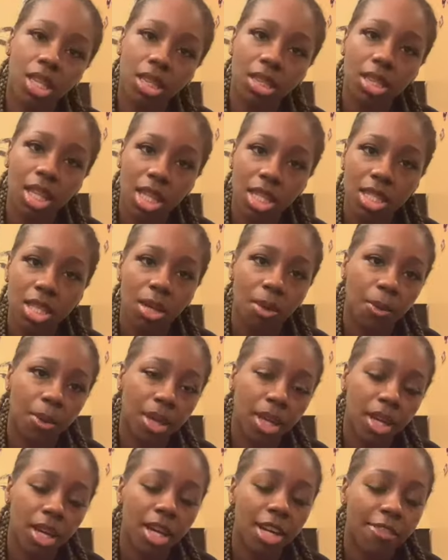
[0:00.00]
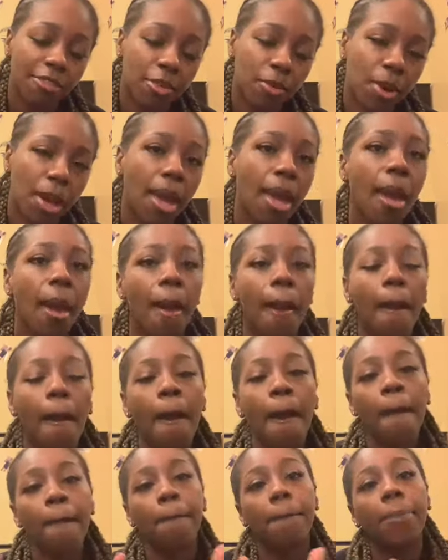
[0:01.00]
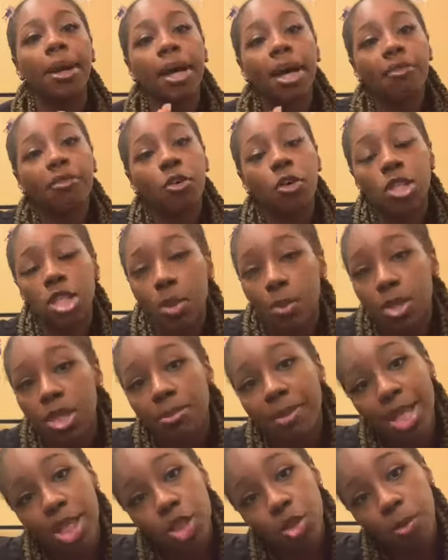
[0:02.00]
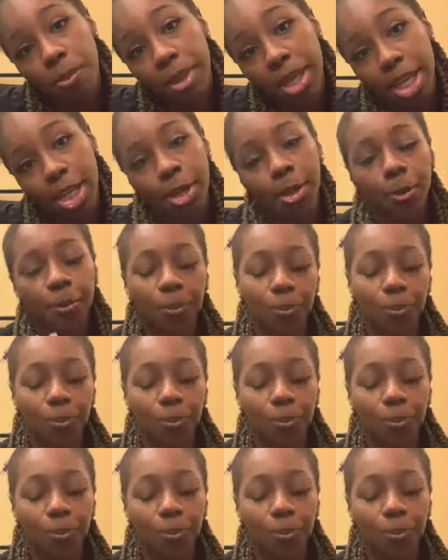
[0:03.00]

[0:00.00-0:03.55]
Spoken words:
things could have went a different way. But of course he was meant to be here.